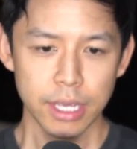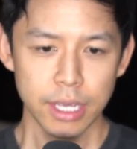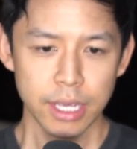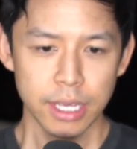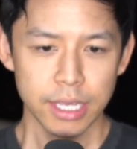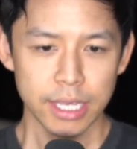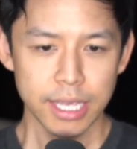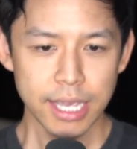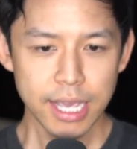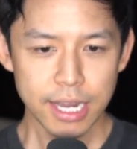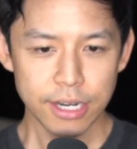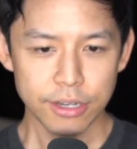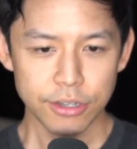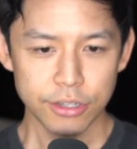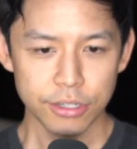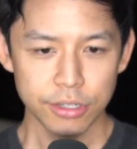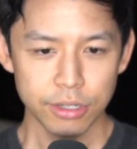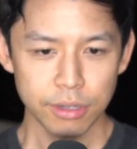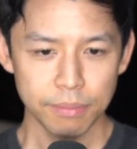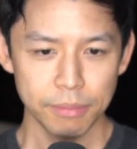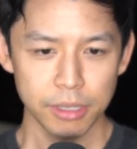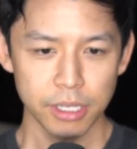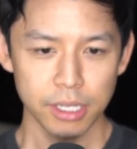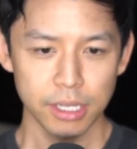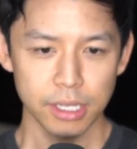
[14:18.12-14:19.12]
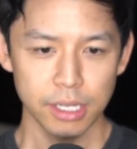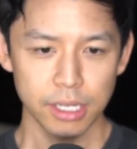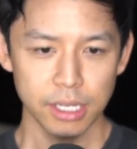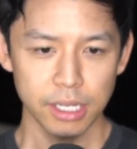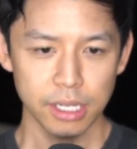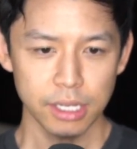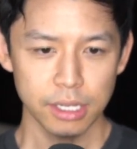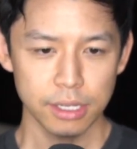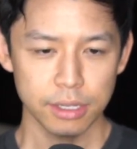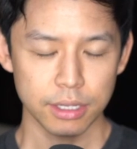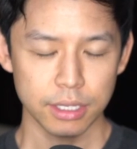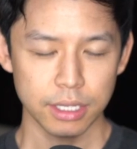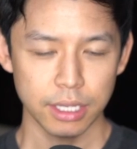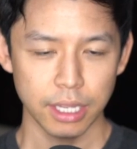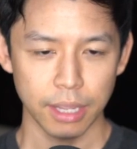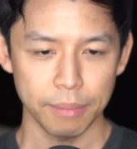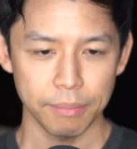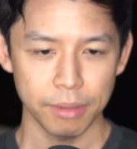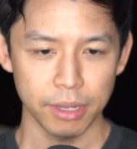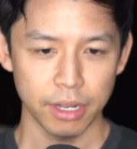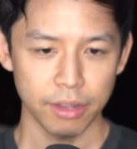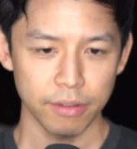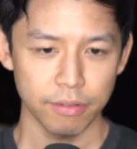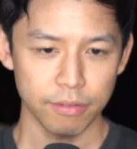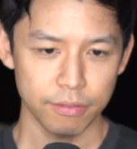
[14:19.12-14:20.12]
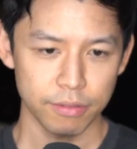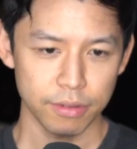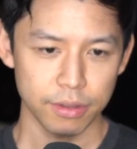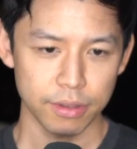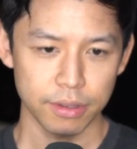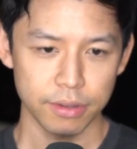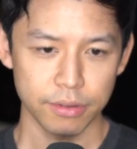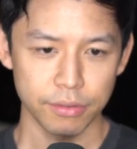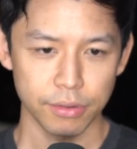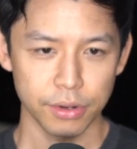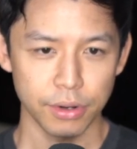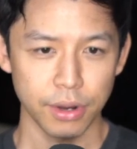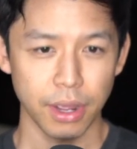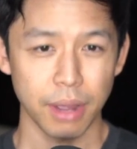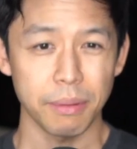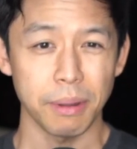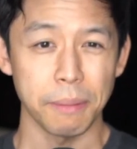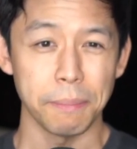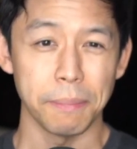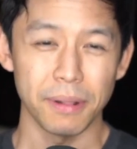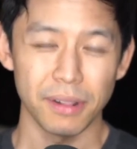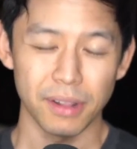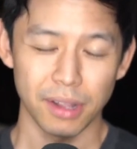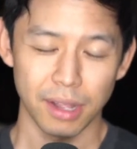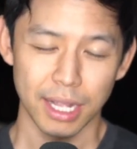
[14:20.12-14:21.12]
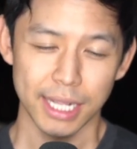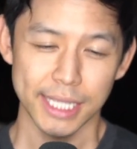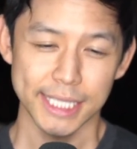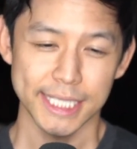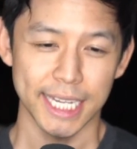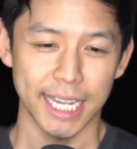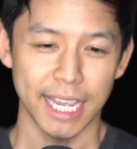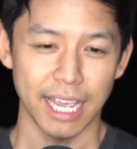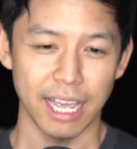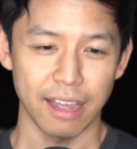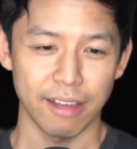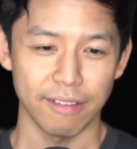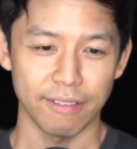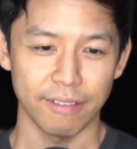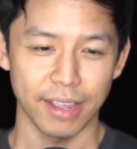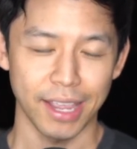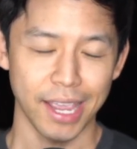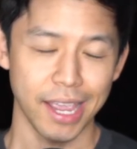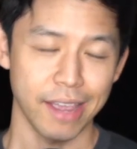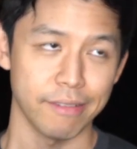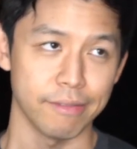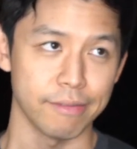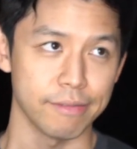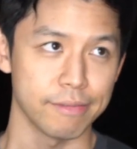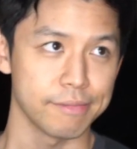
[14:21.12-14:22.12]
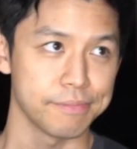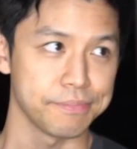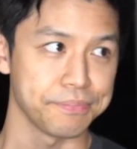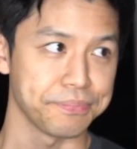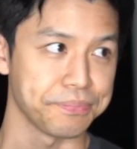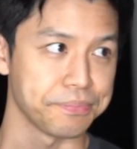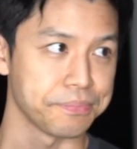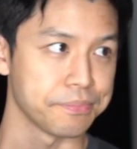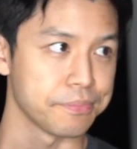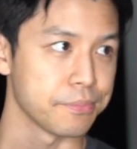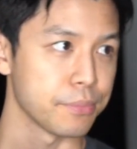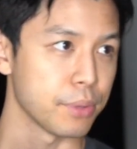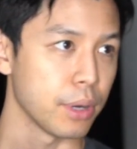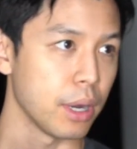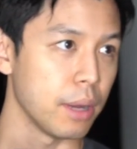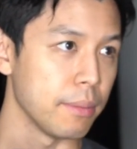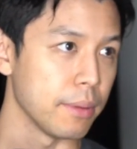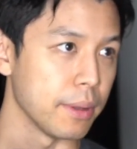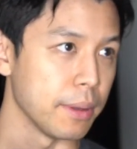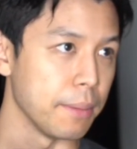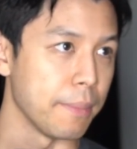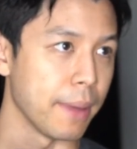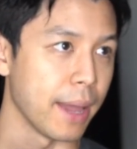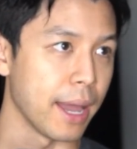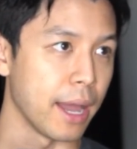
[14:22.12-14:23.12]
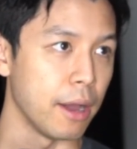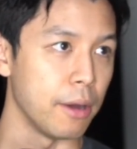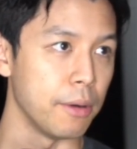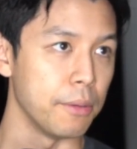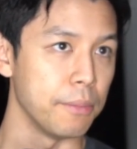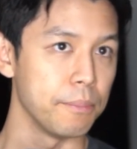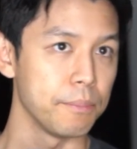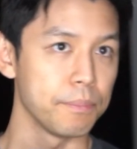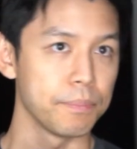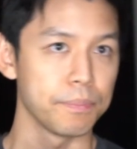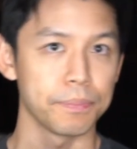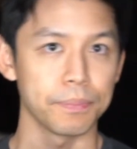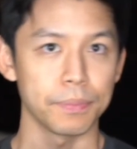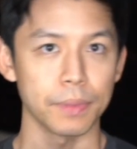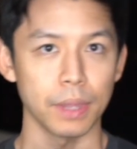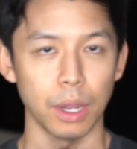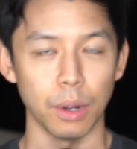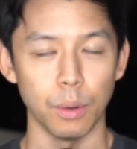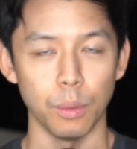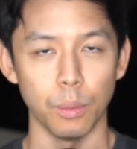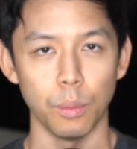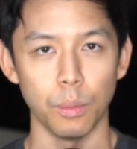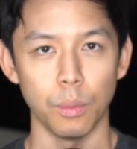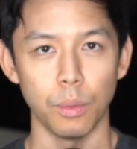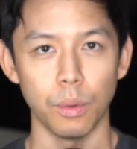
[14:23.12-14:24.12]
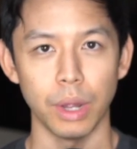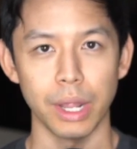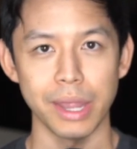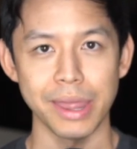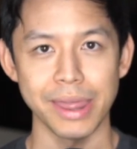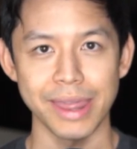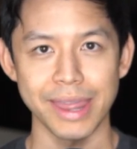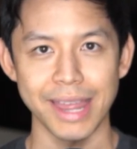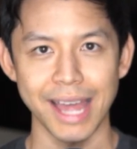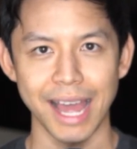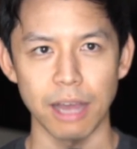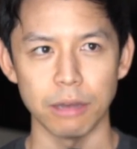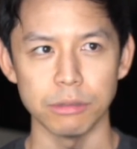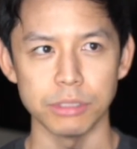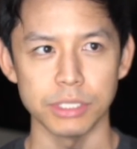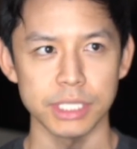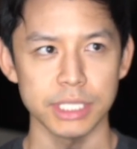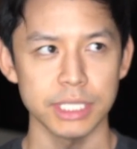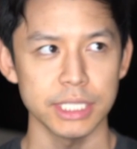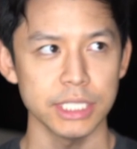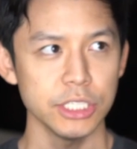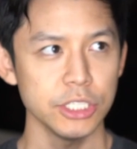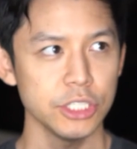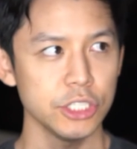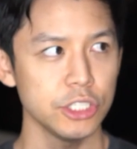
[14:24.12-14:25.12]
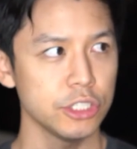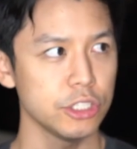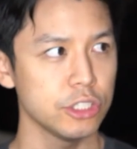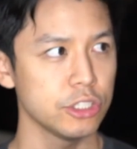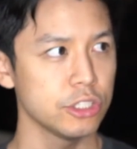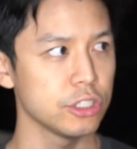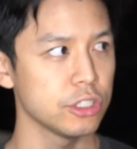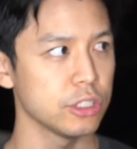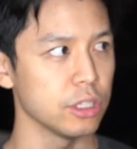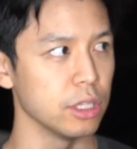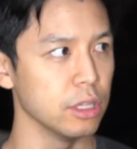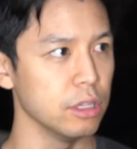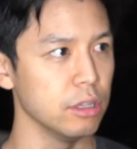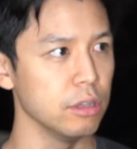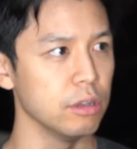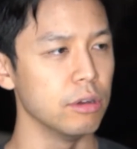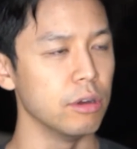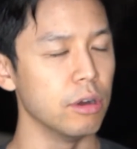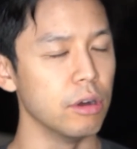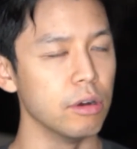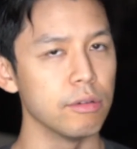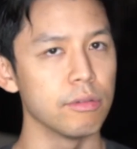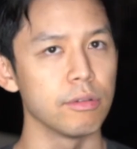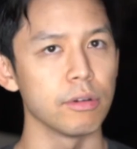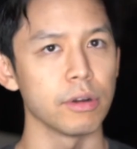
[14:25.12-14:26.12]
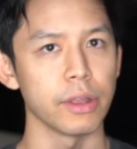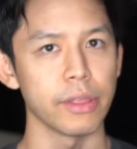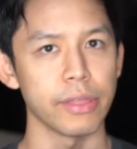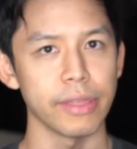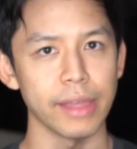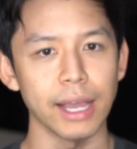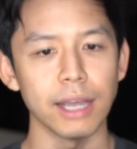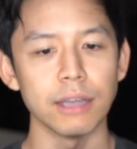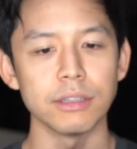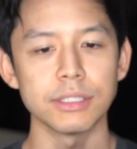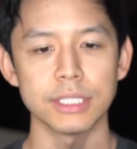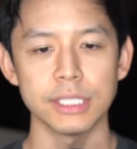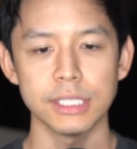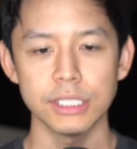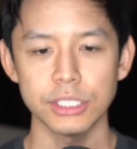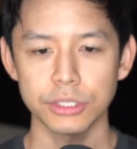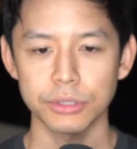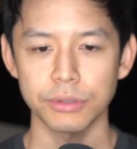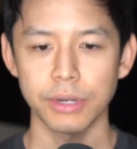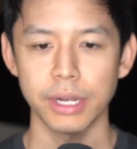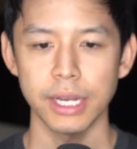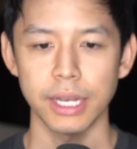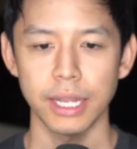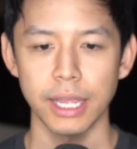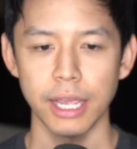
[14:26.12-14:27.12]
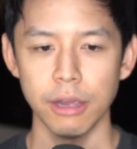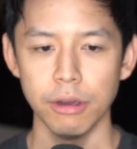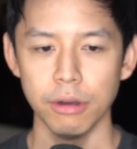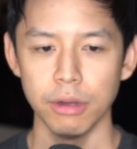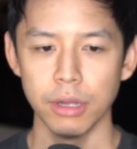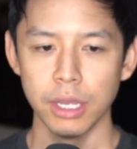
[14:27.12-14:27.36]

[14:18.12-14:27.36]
yeah, it took me, I mean, if you want to know how many plots I have probably about 1,000-ish, a little over 1,000-ish right now.